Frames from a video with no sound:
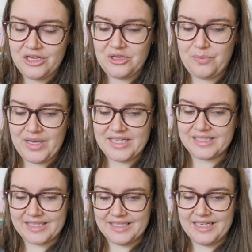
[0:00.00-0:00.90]
You
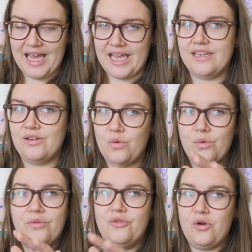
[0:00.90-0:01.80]
basically lay
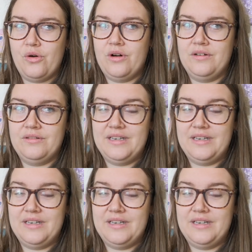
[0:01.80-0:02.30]
all four